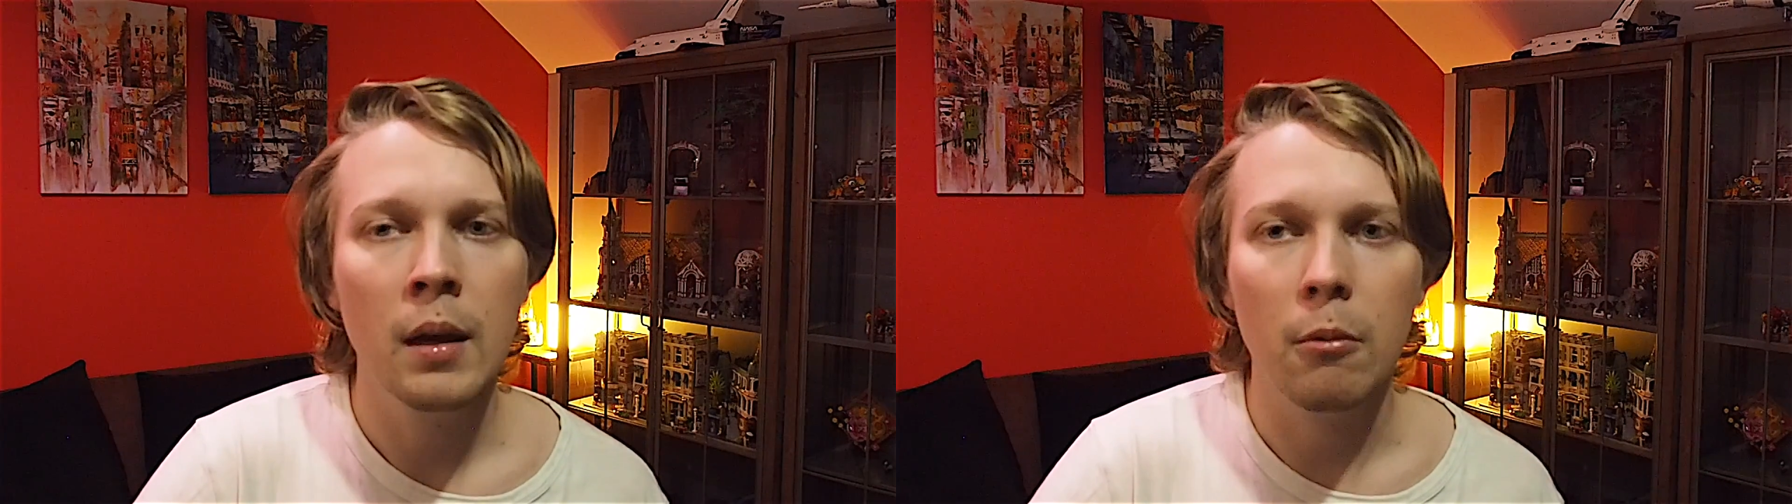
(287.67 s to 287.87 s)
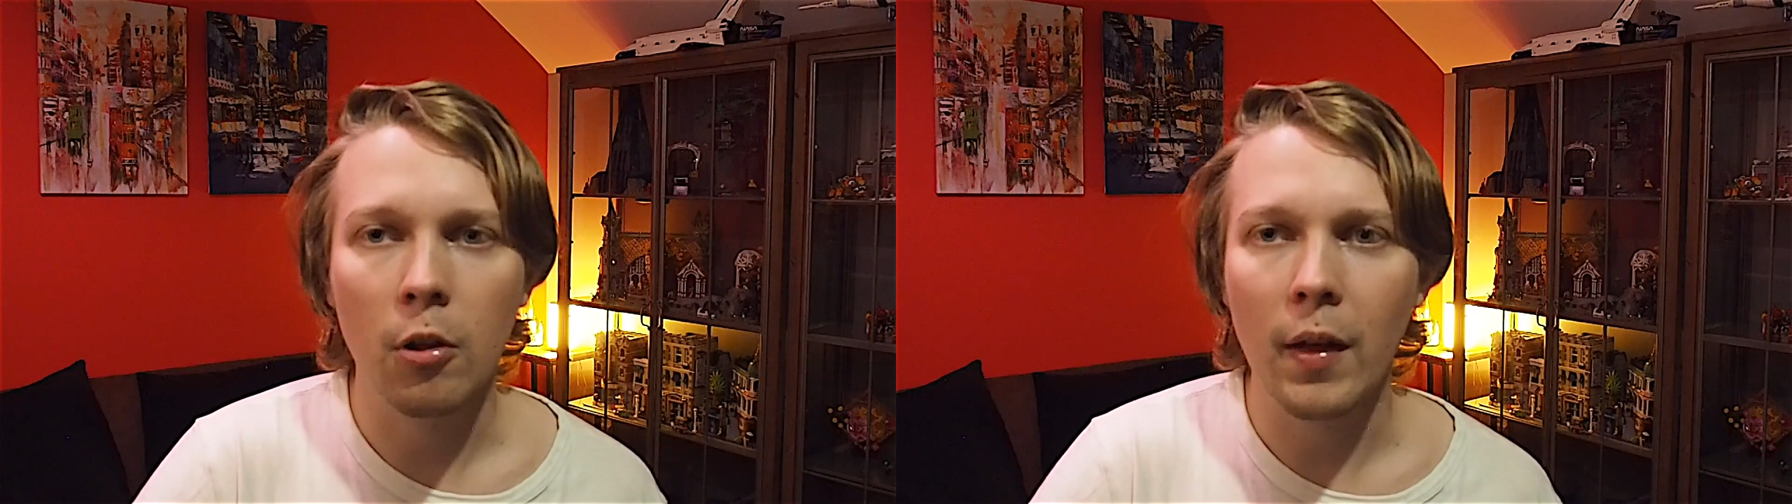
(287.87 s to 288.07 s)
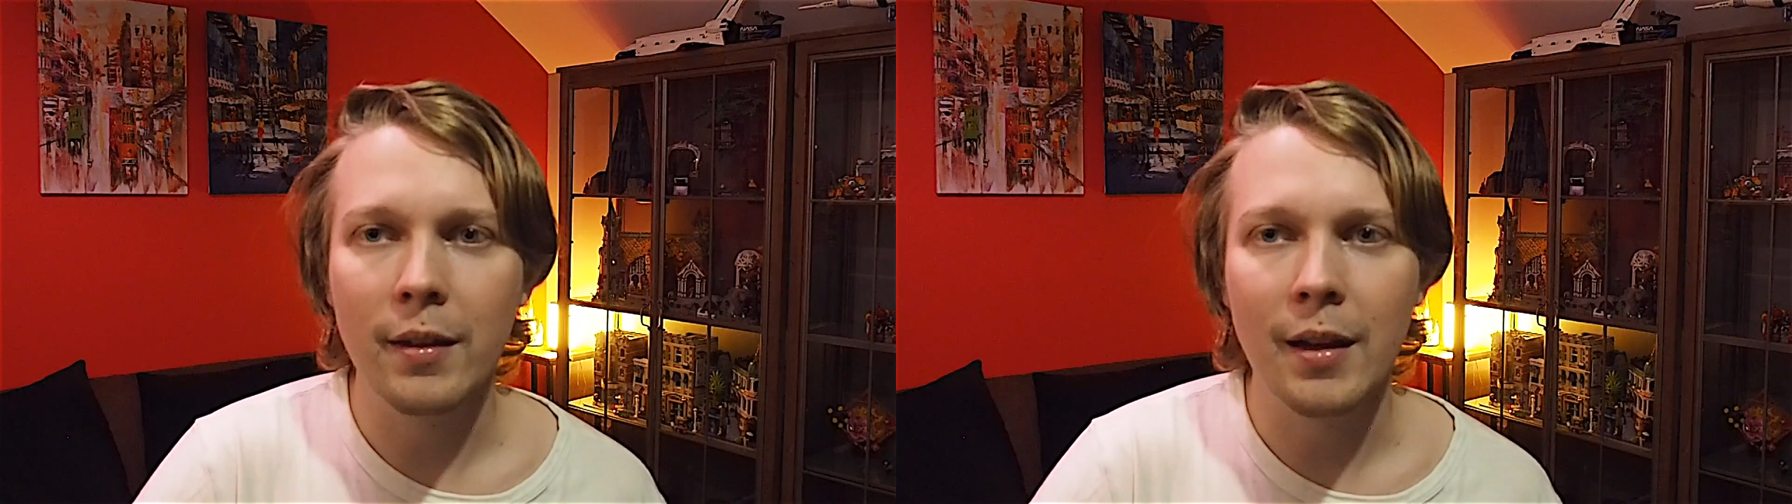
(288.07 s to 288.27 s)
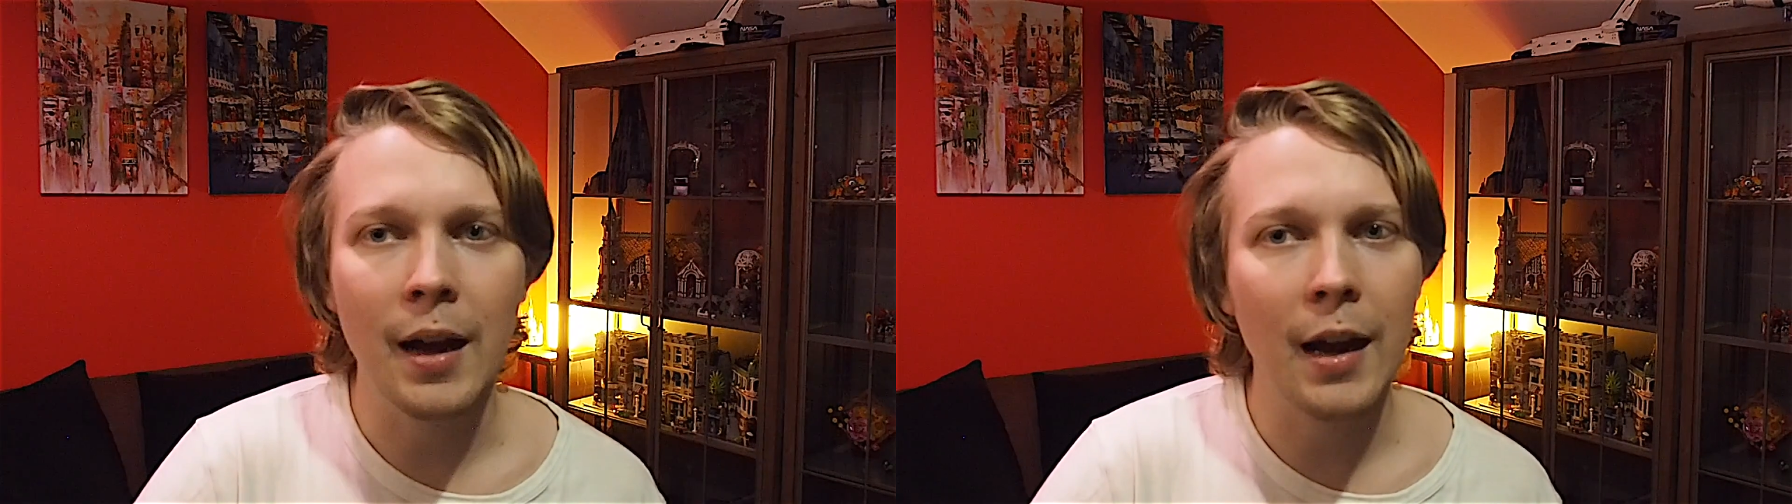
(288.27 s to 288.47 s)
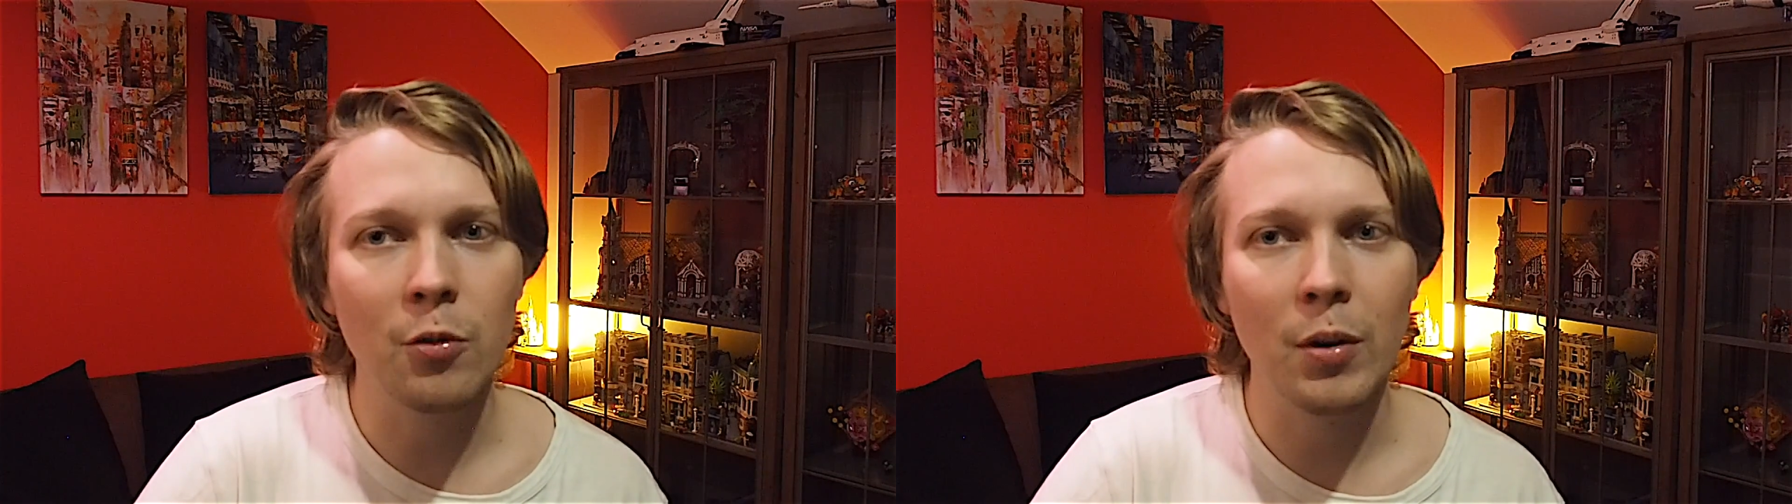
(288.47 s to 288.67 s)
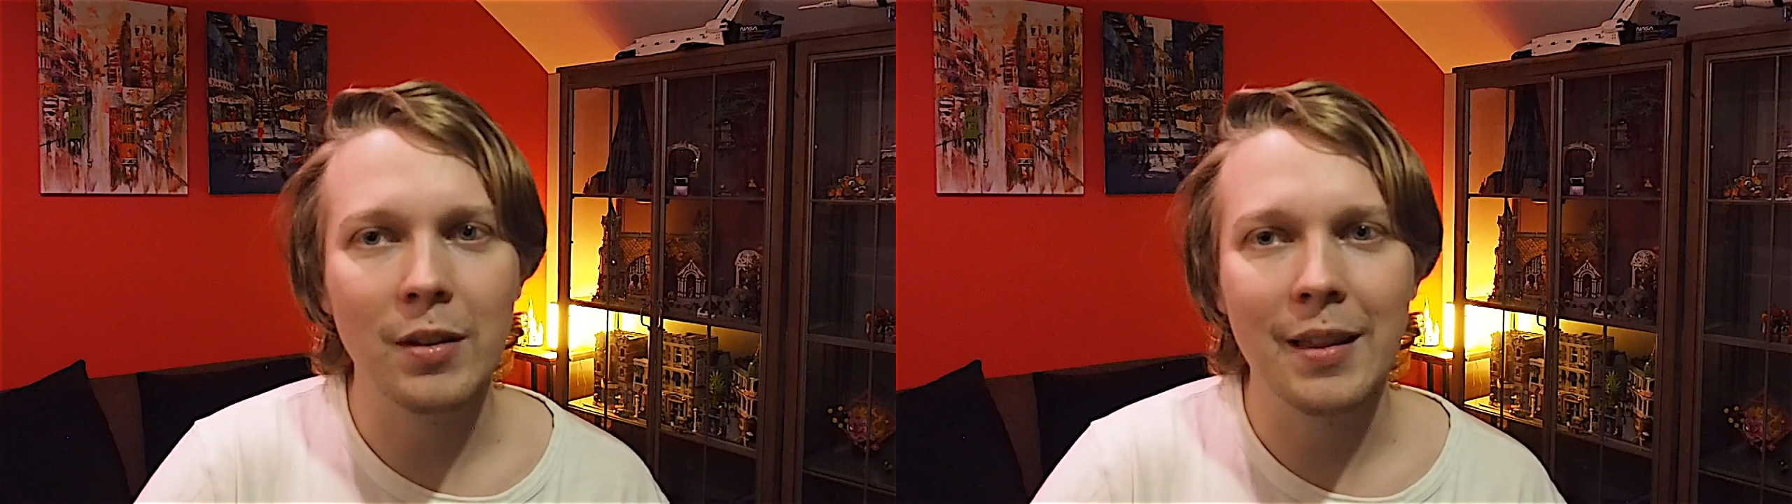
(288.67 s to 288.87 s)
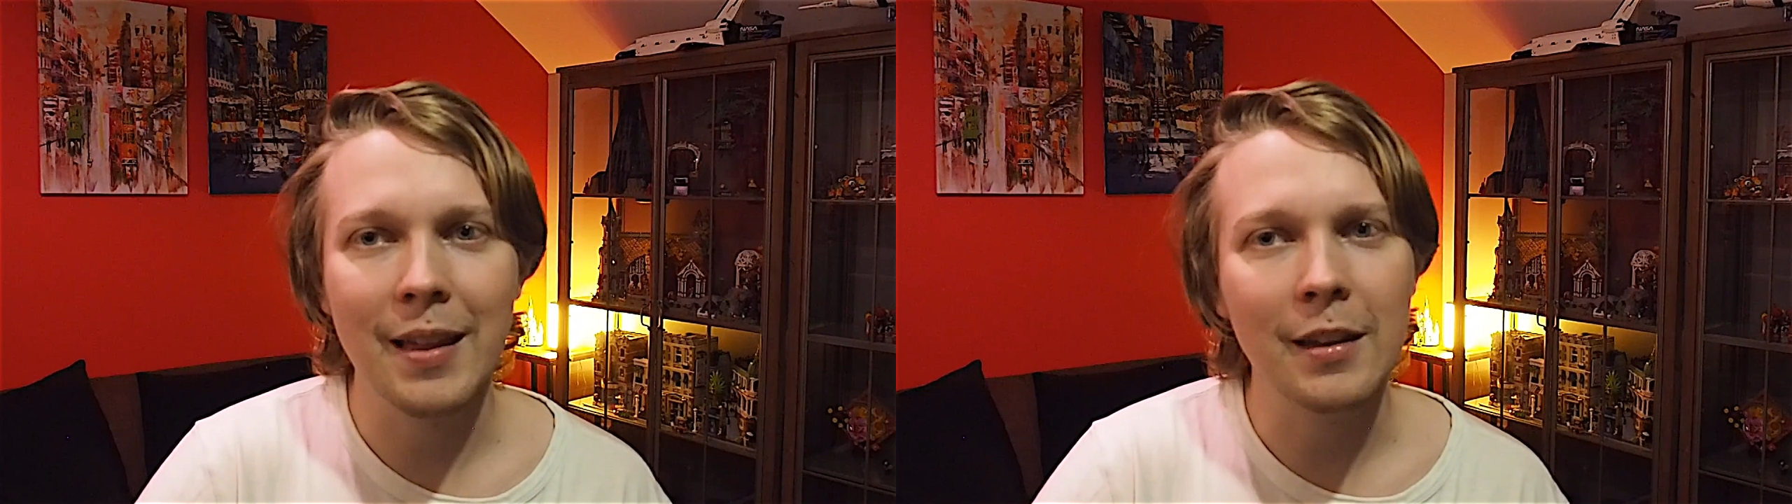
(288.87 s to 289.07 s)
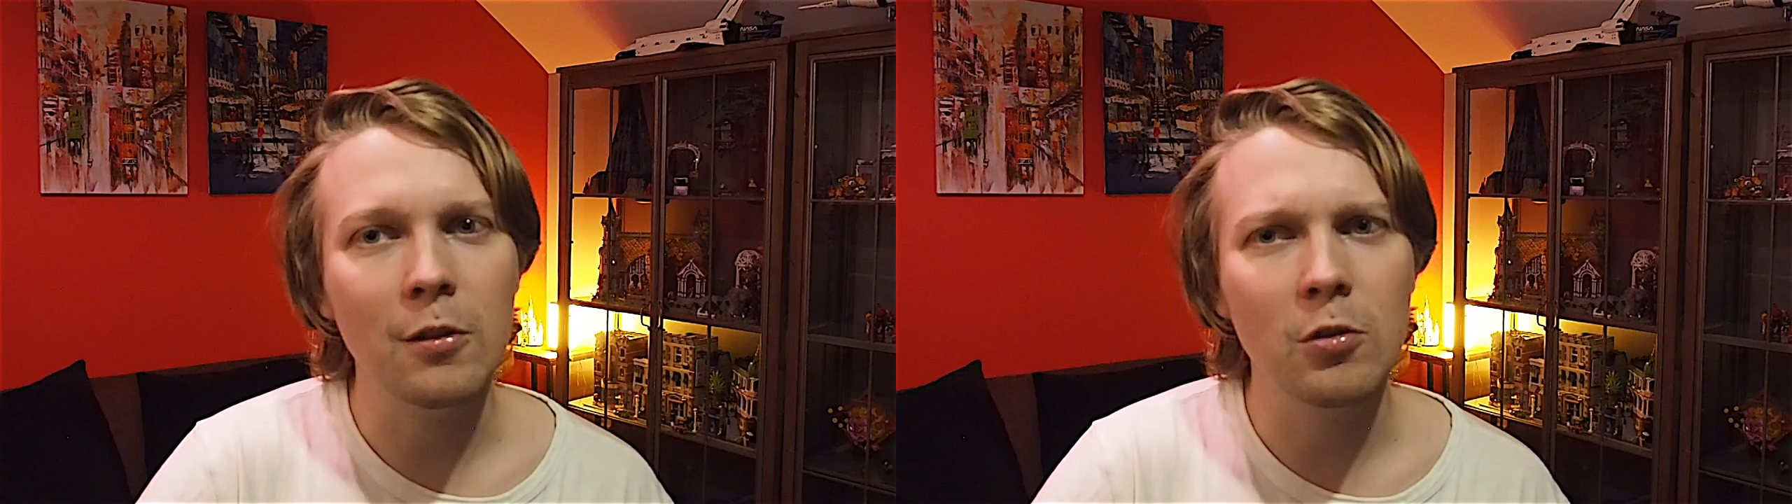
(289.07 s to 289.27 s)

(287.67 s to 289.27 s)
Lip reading: With all that said, I just want to say thank you